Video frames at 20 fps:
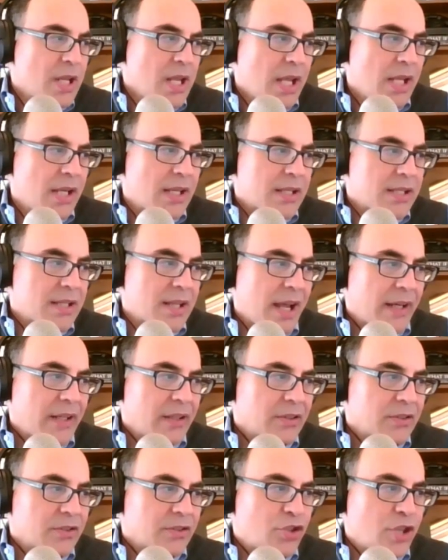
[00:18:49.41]
It is
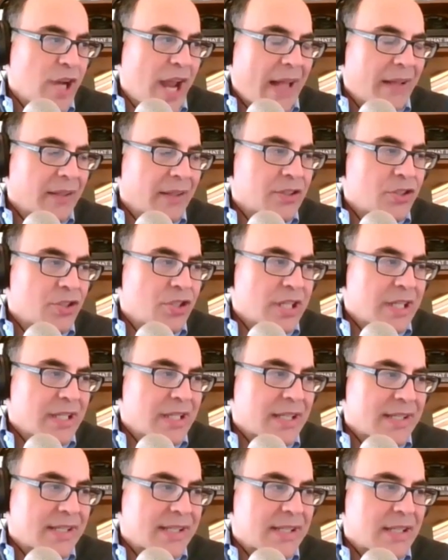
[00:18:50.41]
titled Challenging
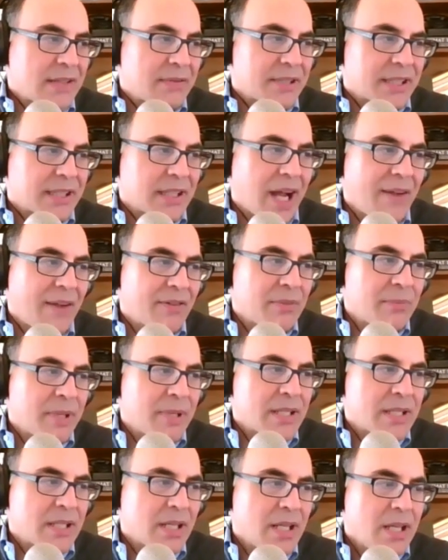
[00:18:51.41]
the Secret
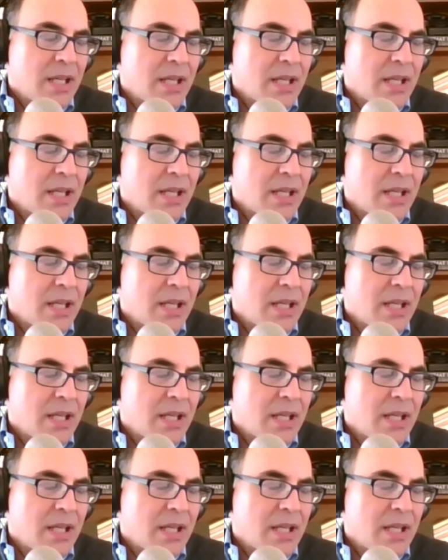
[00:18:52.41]
Government,